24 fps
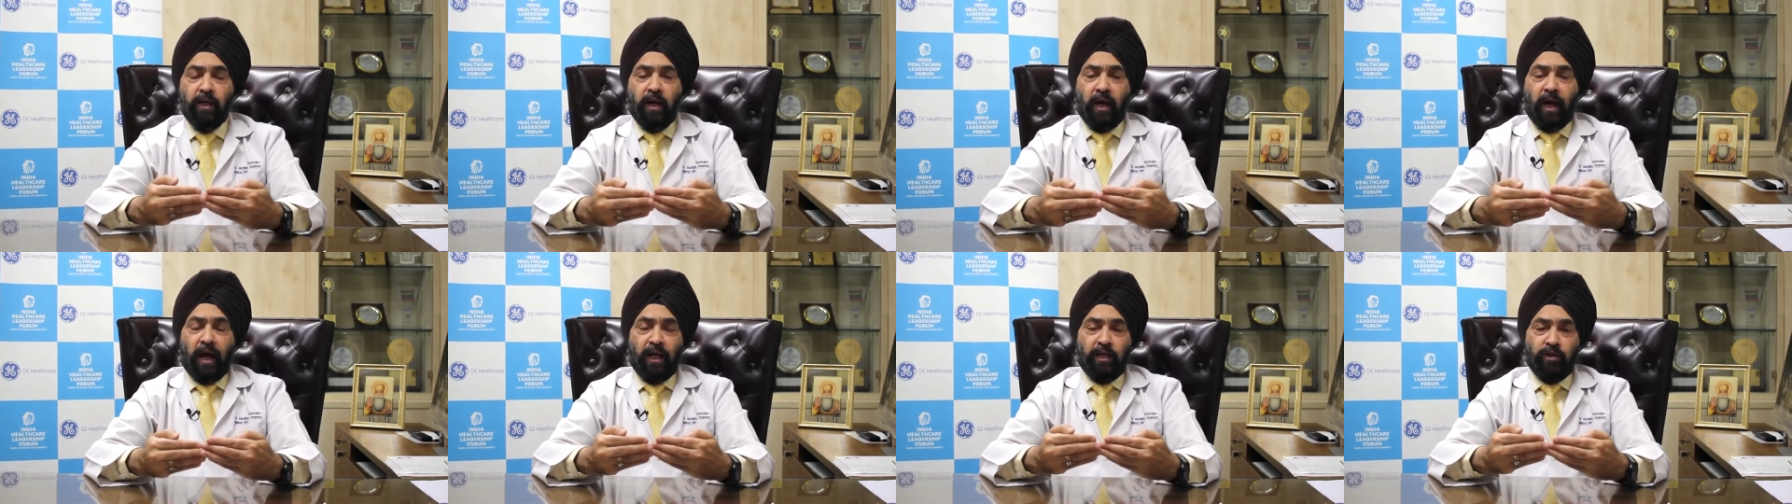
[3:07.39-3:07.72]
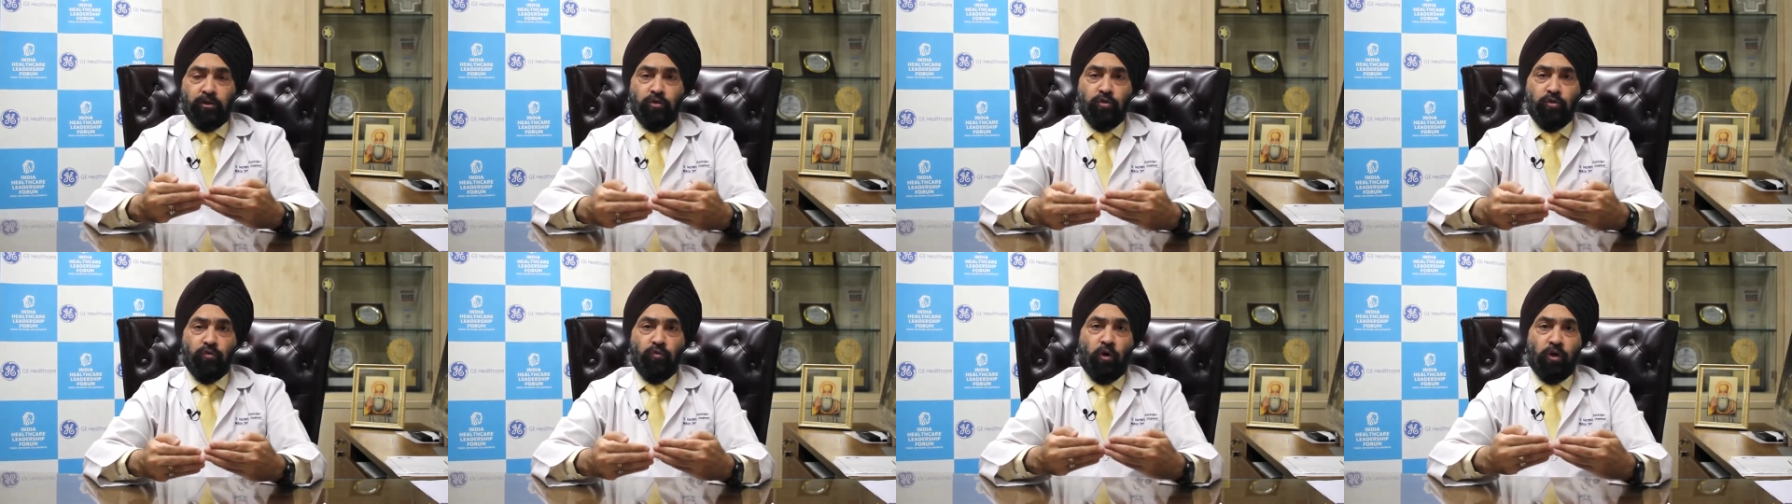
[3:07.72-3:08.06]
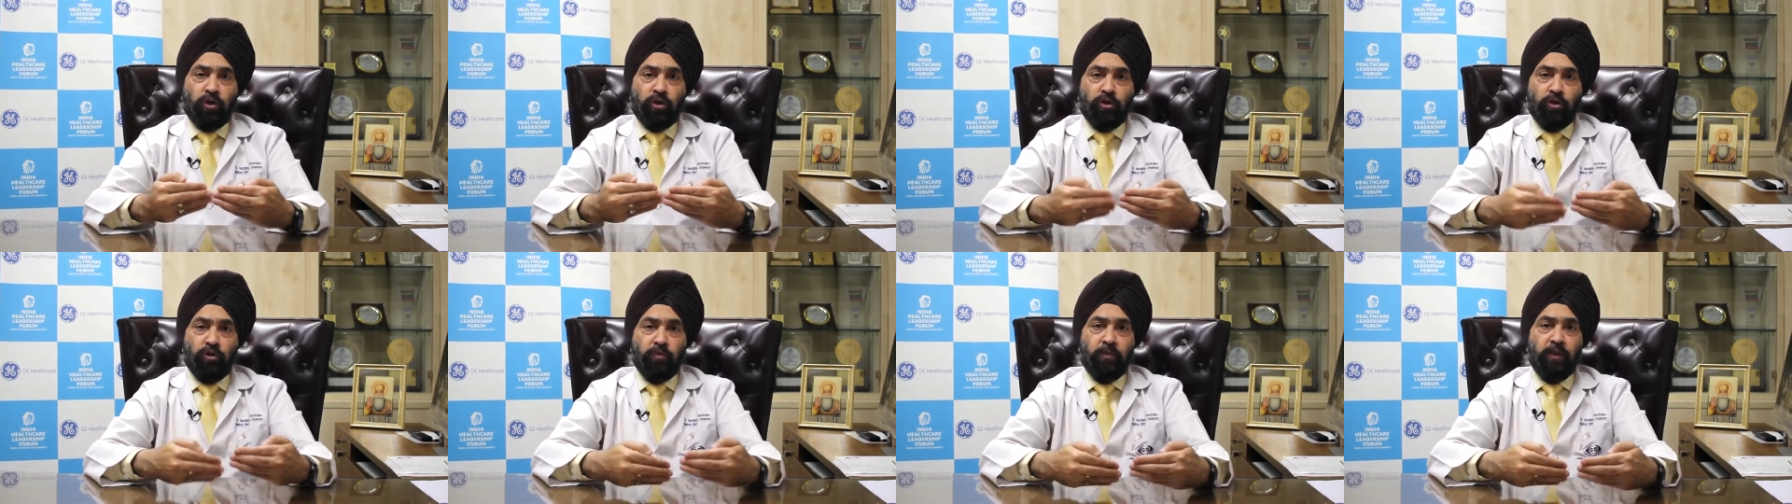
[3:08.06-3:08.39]
as to what
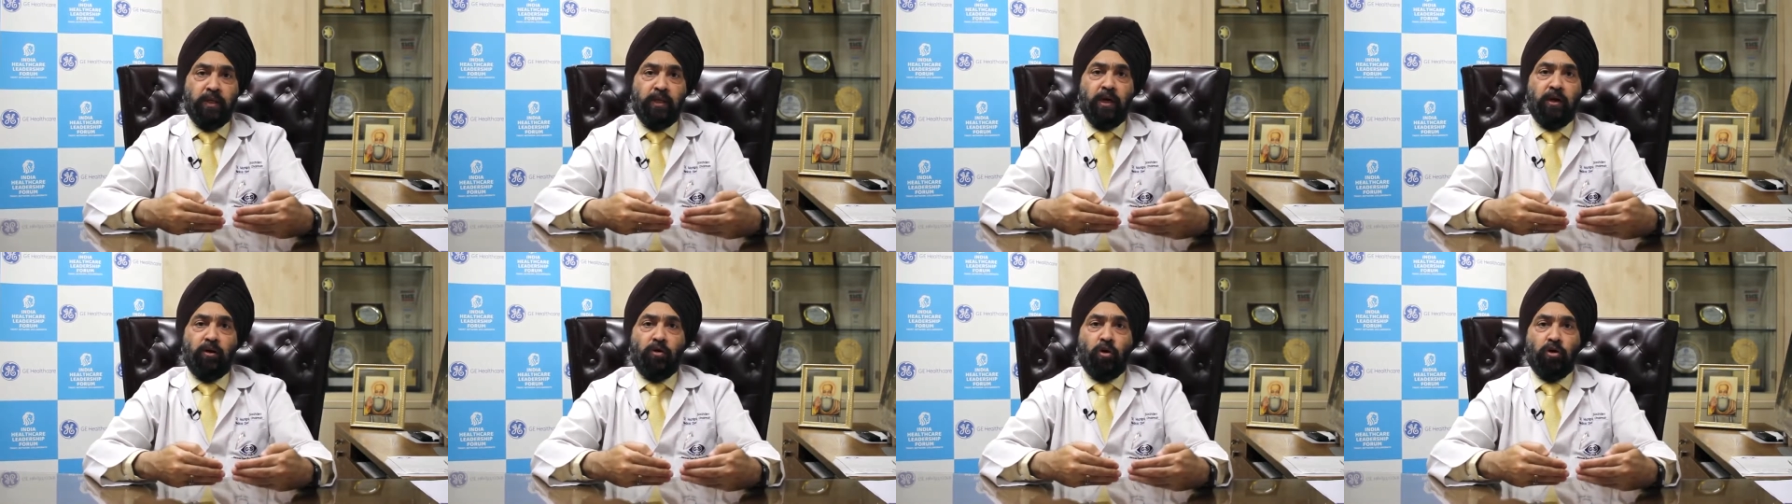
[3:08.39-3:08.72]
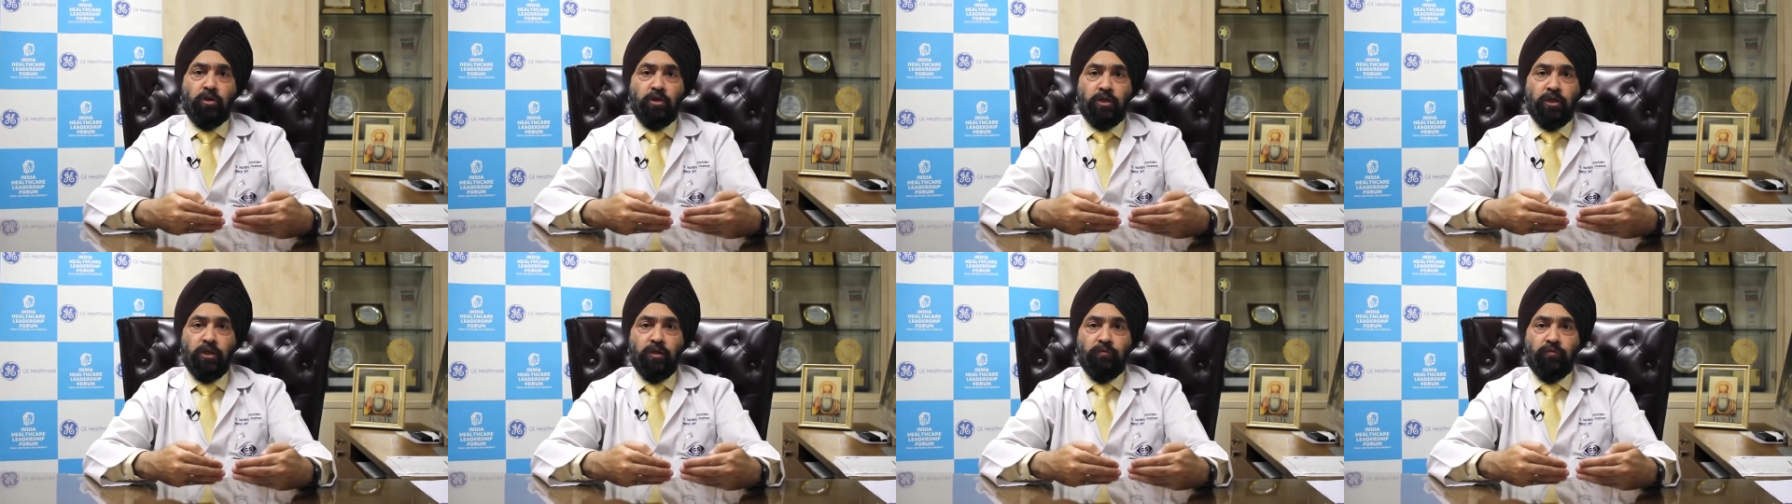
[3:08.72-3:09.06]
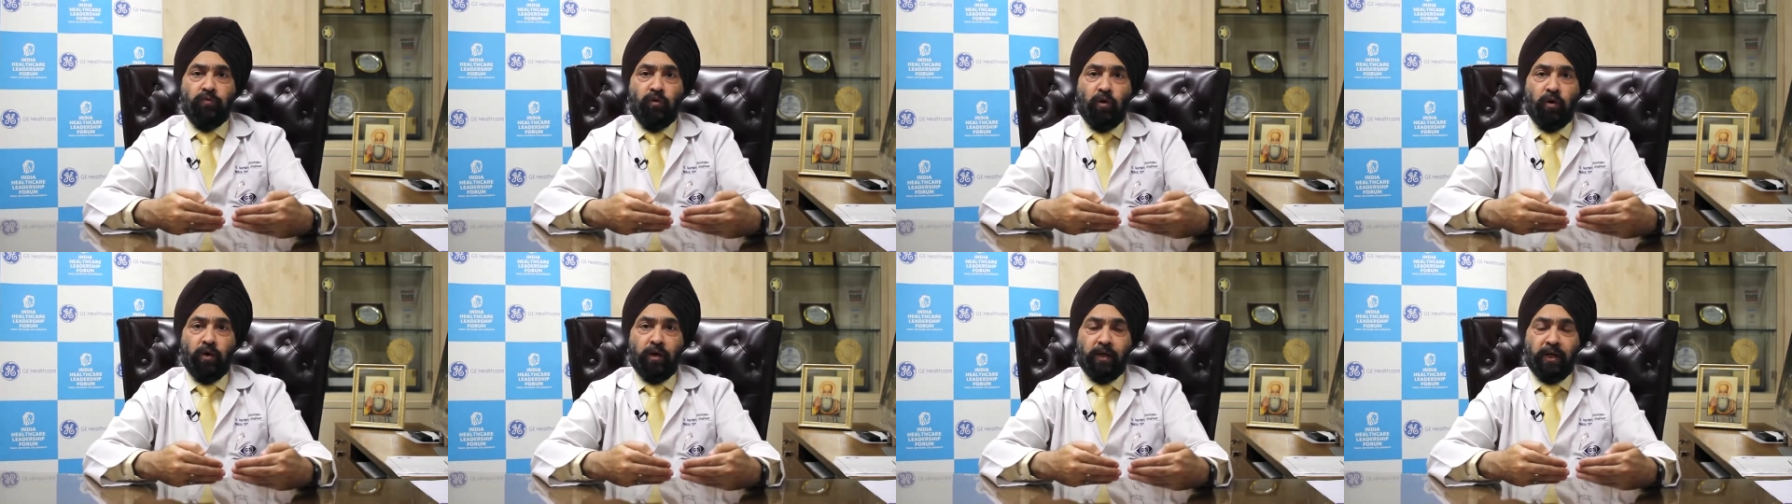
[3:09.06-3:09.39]
should be their costing
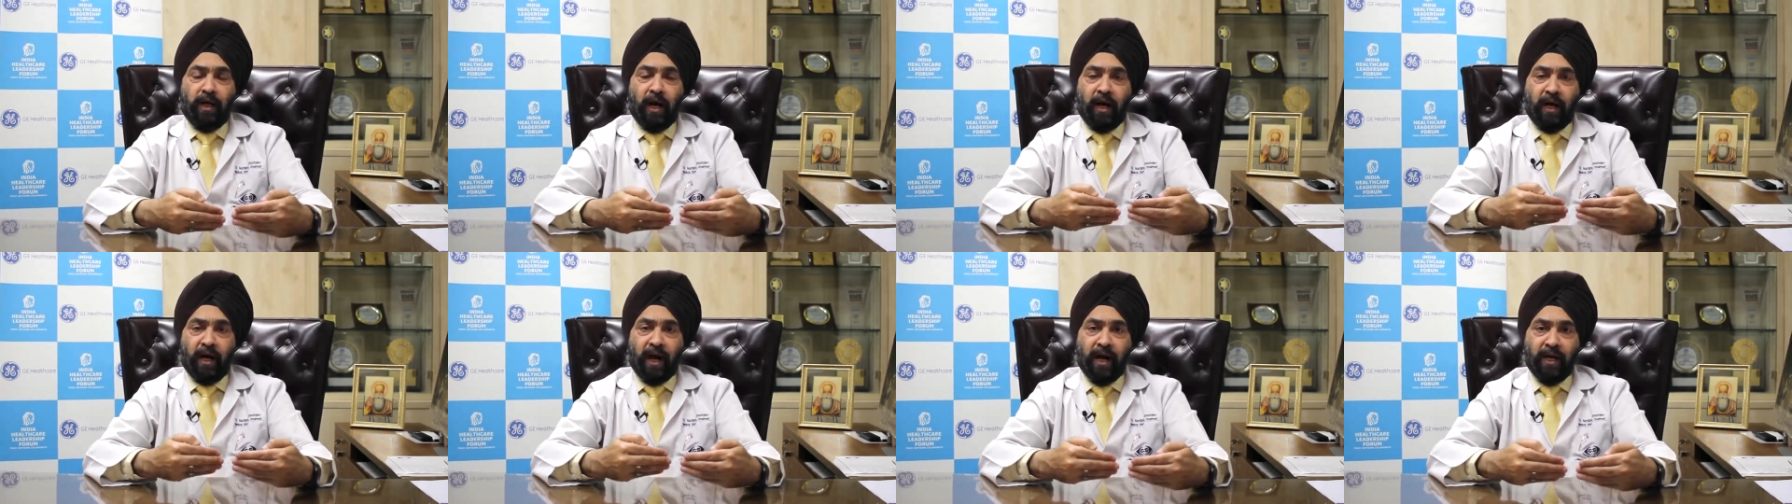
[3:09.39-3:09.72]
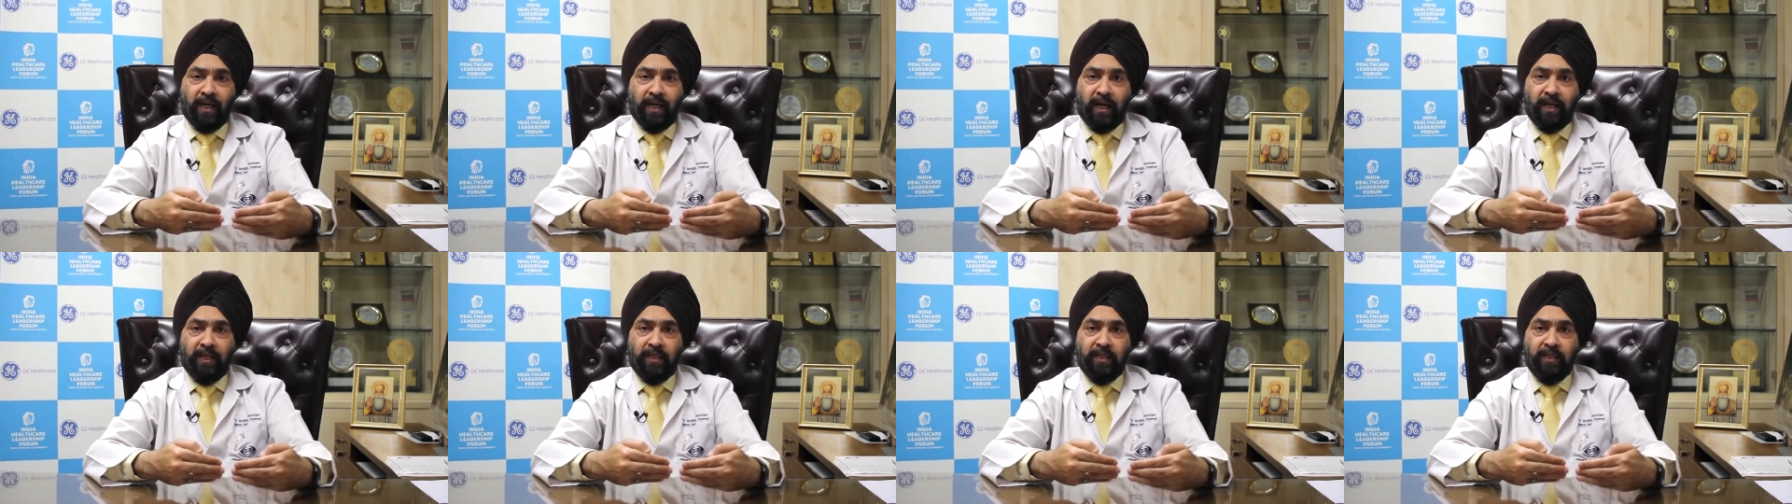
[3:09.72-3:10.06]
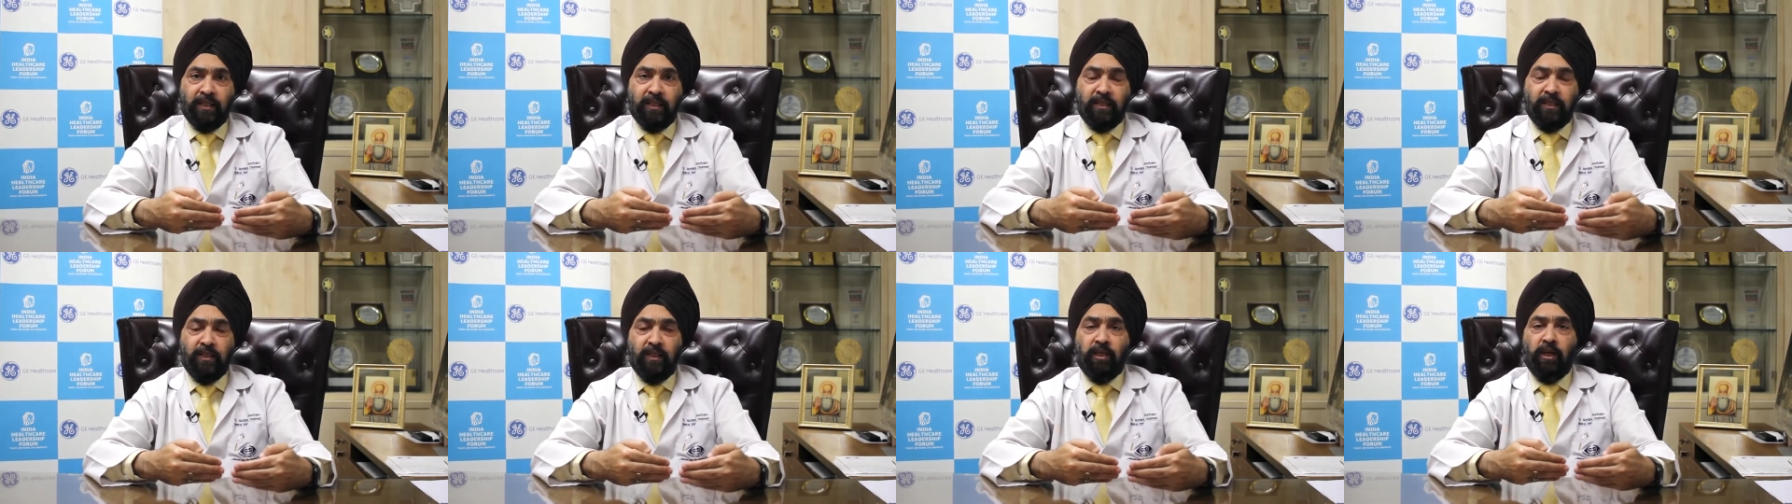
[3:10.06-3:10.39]
for a cataract
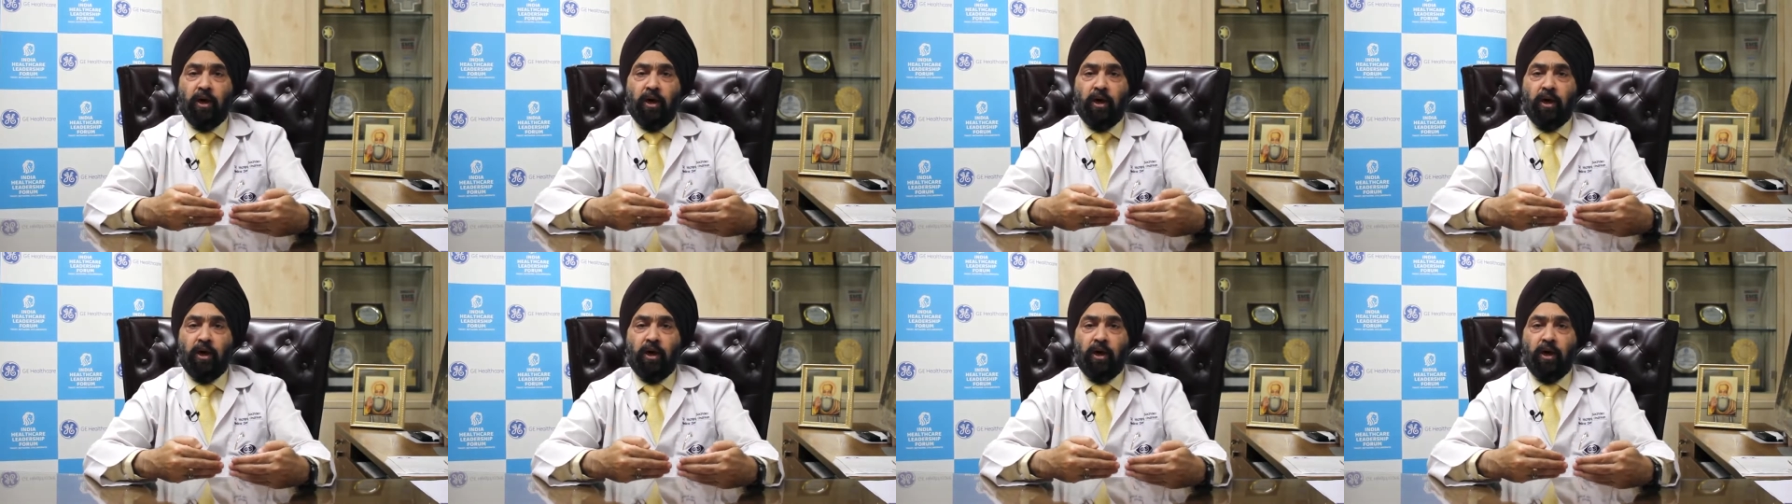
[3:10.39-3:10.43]
surgery,